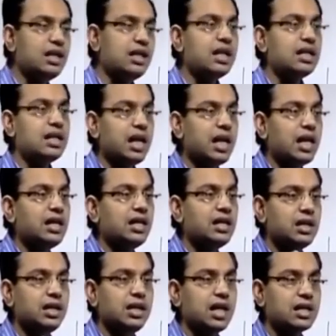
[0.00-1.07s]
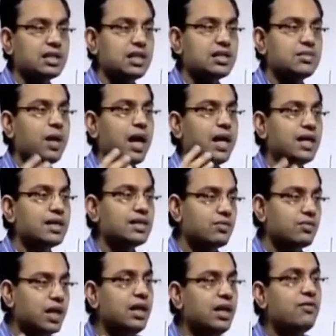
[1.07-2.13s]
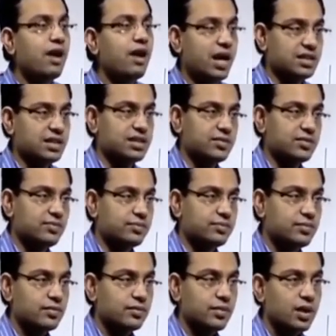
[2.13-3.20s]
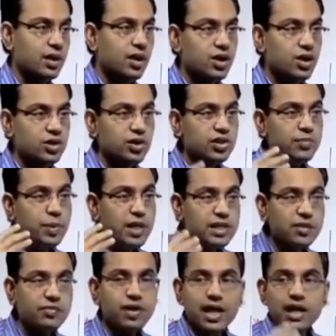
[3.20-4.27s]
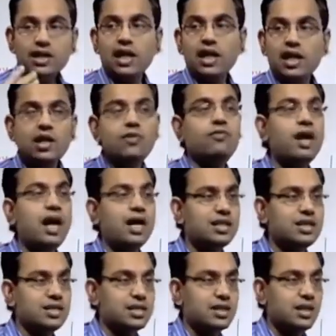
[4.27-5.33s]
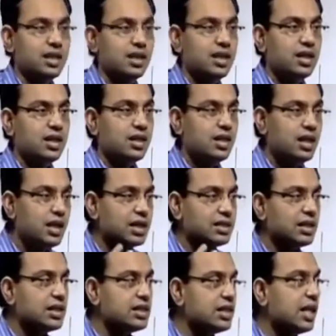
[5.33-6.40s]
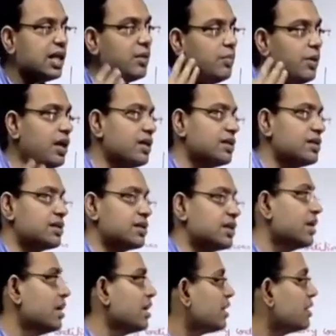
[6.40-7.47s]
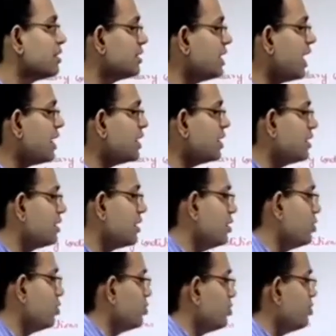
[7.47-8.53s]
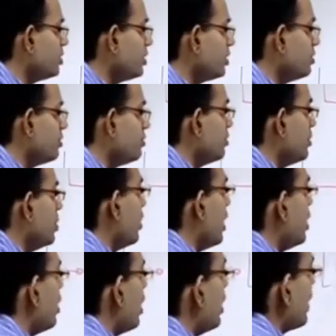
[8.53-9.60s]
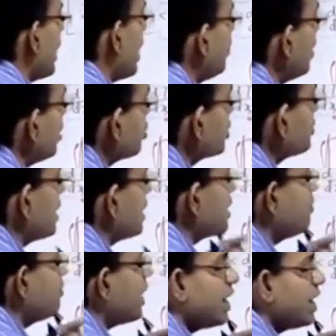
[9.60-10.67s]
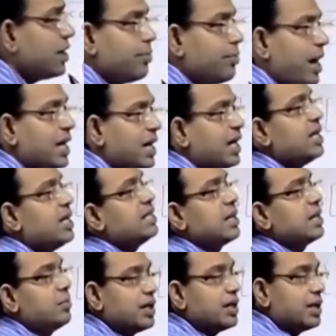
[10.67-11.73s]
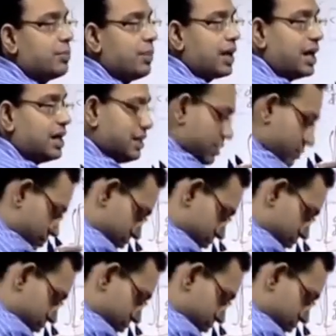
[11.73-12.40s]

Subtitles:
that k dt dx is minus of the heat flux. So, specifying the heat flux, it essentially means that you are not having to specify it by any separate mechanism.